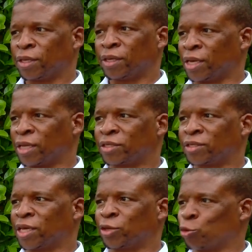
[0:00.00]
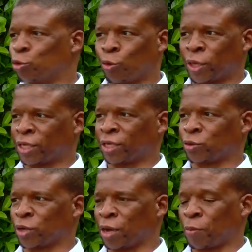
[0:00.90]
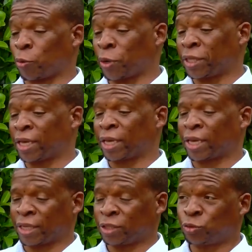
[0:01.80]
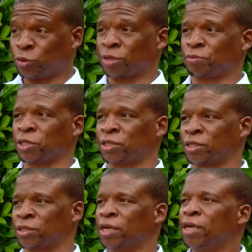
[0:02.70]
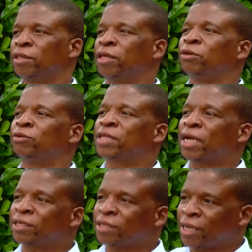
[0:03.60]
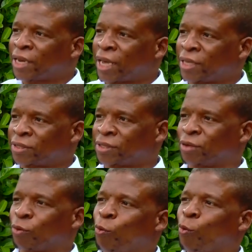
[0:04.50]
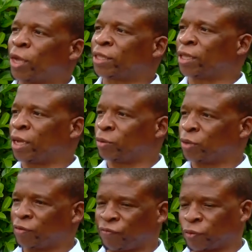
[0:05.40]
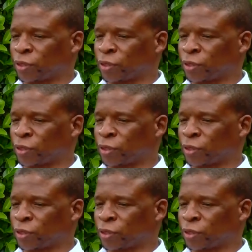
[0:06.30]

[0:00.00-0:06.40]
Yet they don't know what they are talking about. When they get into the business, then you start realizing what they are looking for.